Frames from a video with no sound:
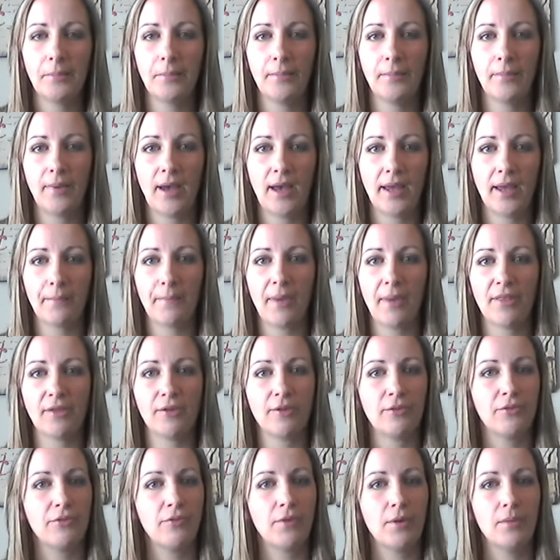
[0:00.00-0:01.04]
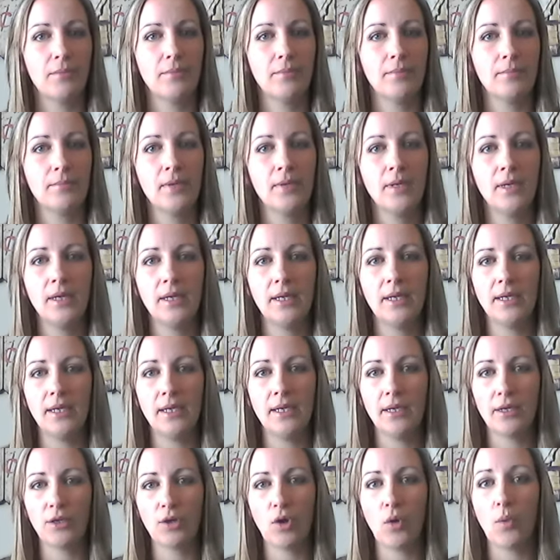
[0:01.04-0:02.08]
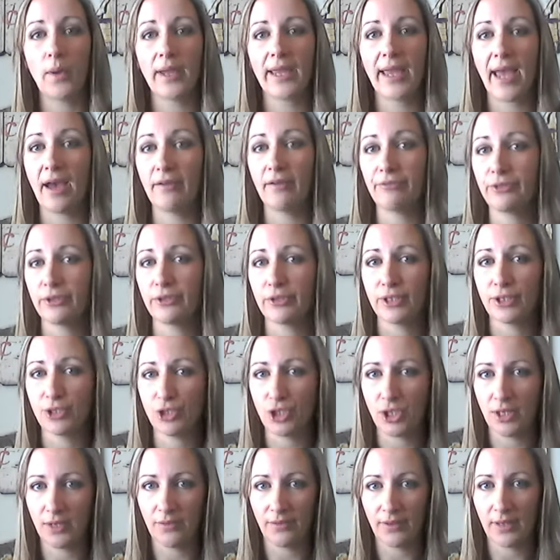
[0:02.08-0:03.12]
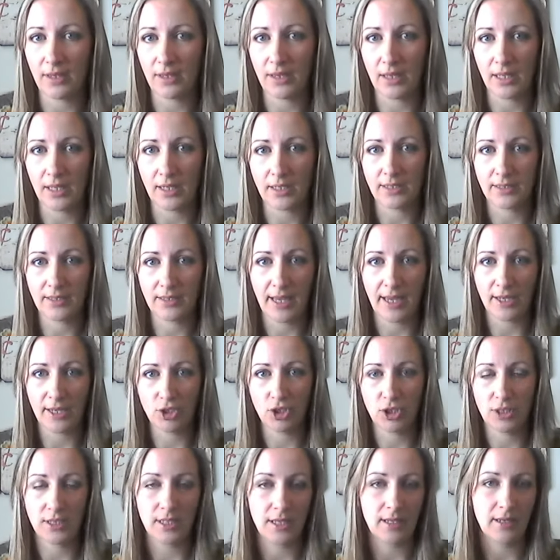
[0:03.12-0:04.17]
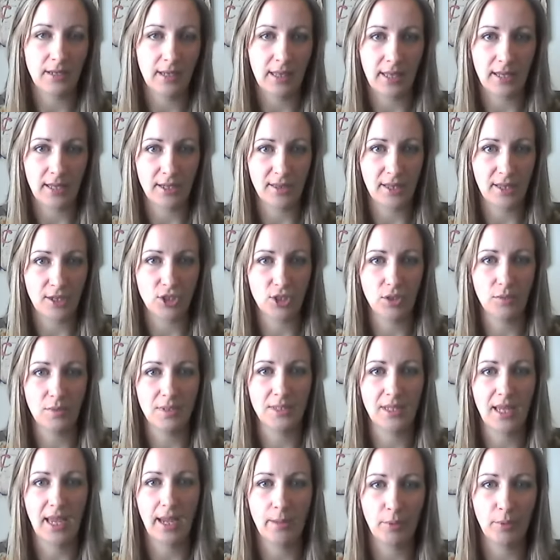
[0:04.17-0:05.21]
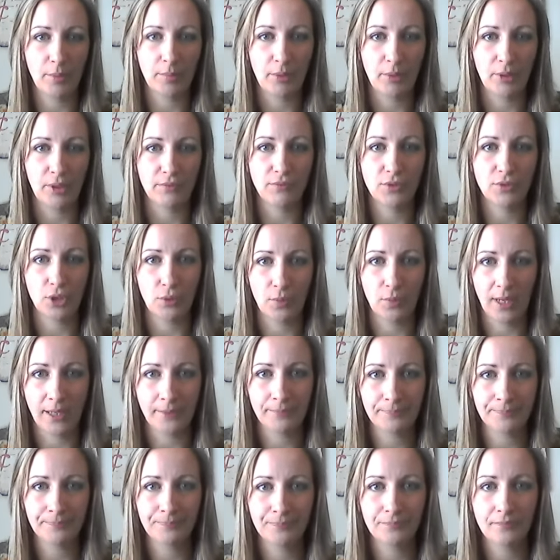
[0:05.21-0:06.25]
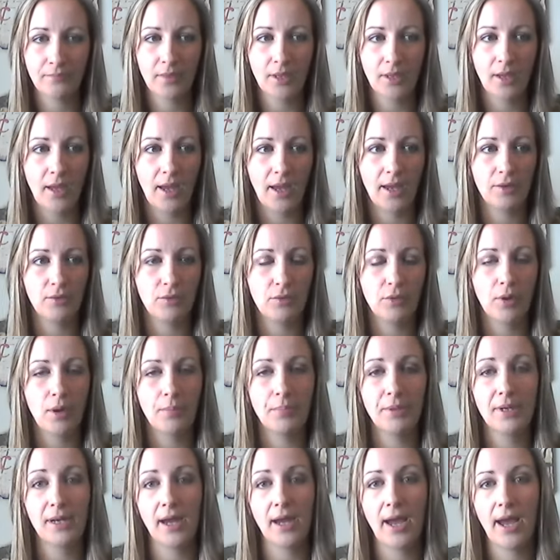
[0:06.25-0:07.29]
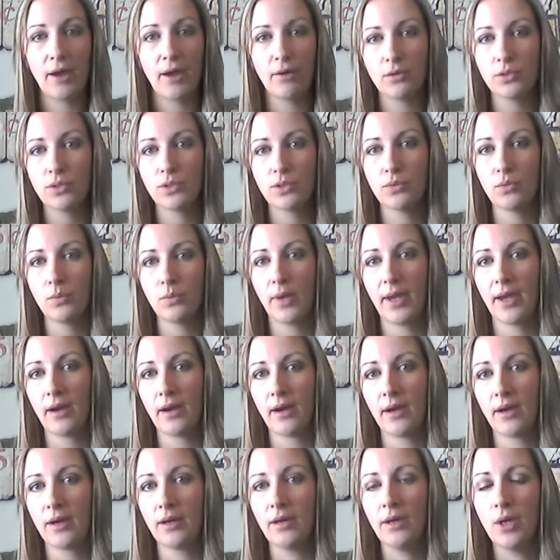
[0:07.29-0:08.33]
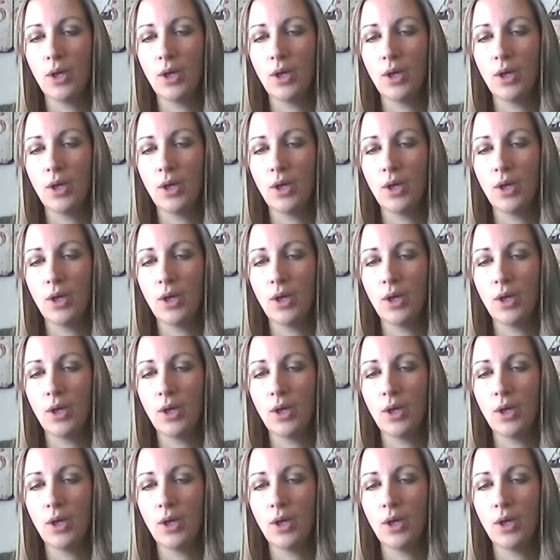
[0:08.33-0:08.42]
my mother from going after and achieving things that she didn't think that she was capable of doing. I grew up in a house where